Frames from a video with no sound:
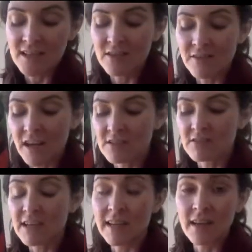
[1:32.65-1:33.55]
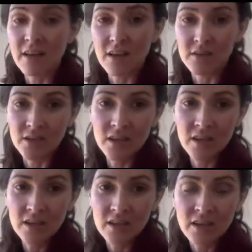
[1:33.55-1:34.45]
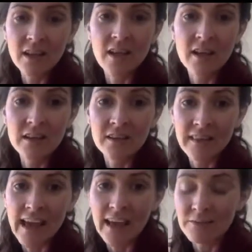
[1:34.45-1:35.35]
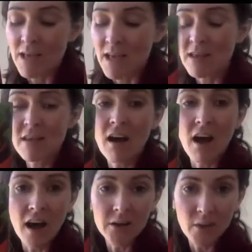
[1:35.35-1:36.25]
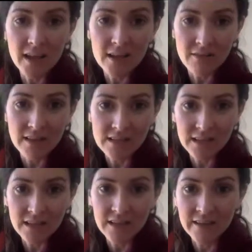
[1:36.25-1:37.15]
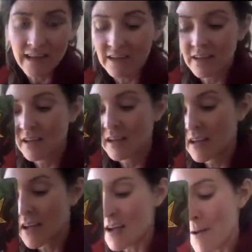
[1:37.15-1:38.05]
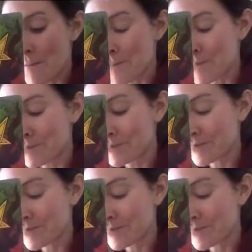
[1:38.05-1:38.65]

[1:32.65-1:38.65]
And you've had to really learn that, maybe the hard way. You've had to learn that and